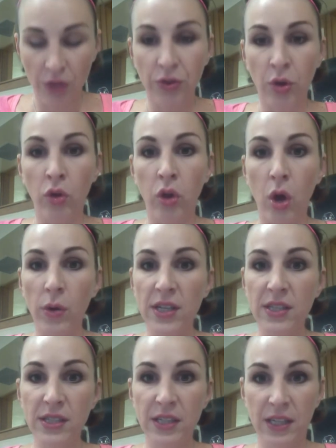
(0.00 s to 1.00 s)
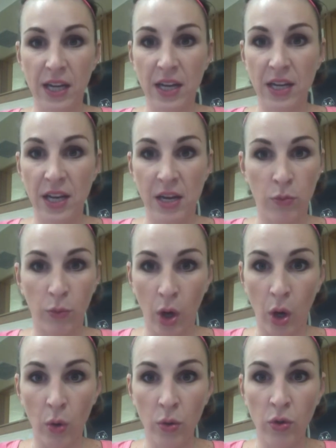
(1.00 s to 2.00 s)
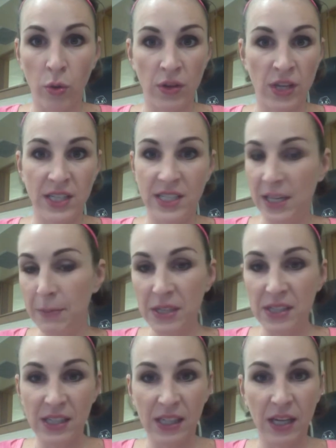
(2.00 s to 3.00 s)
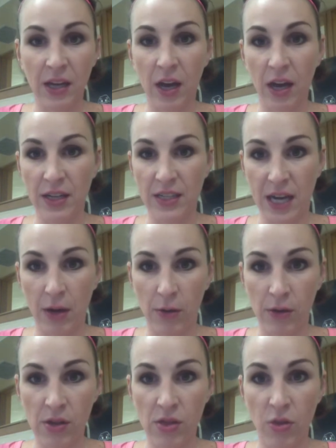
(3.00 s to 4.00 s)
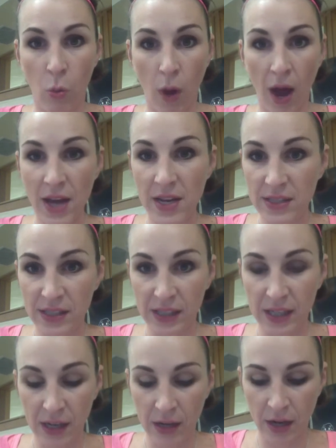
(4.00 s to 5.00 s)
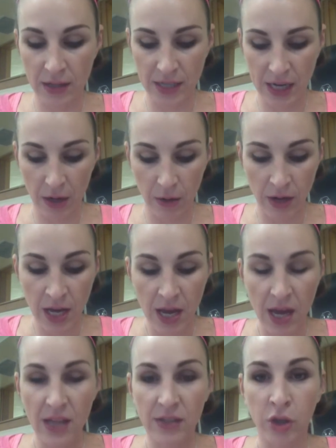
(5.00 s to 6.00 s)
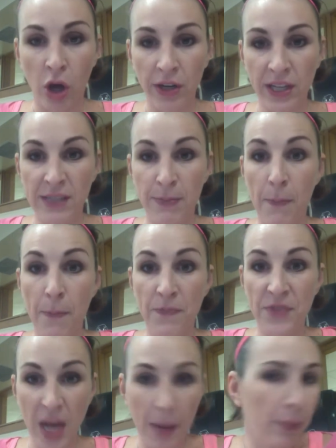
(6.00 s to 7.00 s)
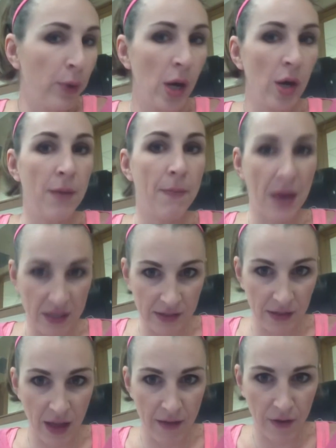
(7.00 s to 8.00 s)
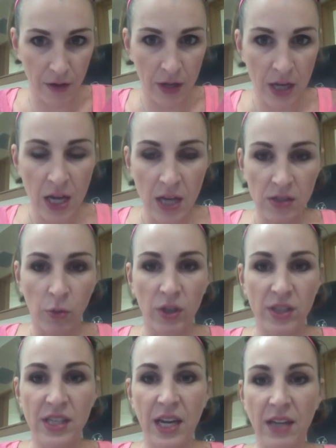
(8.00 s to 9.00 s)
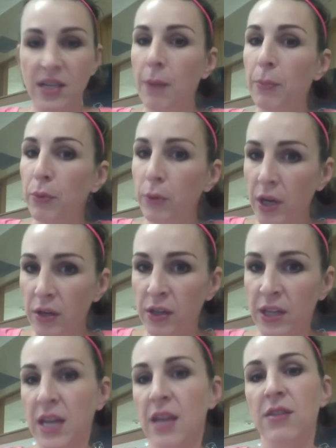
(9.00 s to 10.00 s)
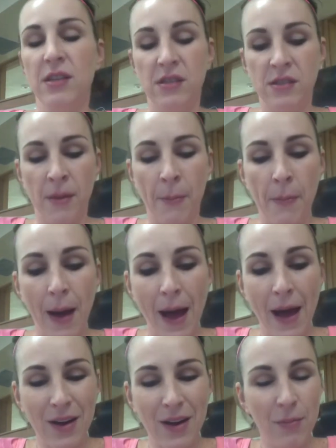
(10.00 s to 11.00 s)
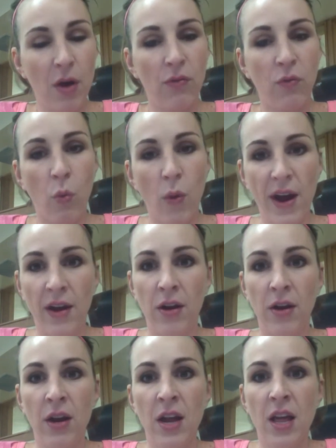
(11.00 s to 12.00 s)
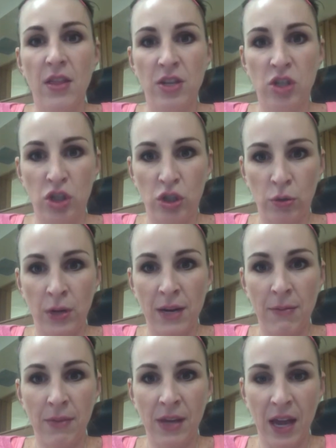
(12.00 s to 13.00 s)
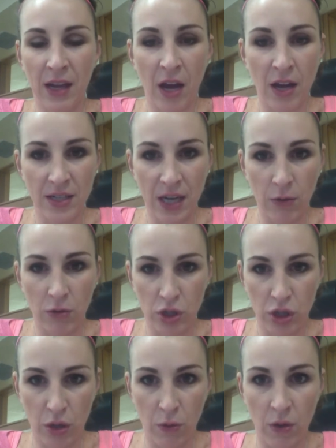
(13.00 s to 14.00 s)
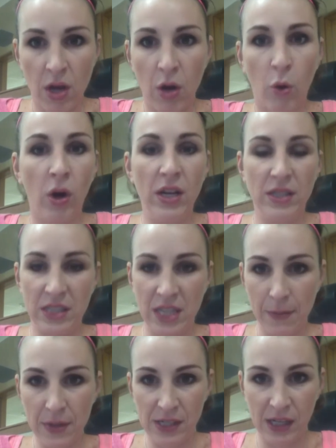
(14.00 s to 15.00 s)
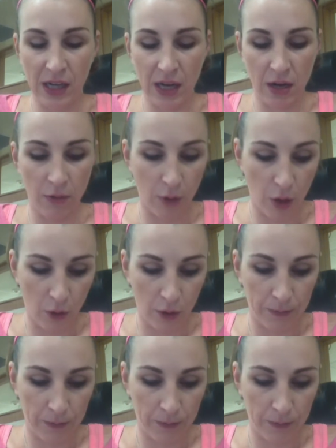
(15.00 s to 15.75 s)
the lowest it can erode or the deepest it can cut down, the widest it can cut down is called its temporary base level. So we're saying temporarily, this is the bottom of where the stream can cut down to, or as deep as it can erode.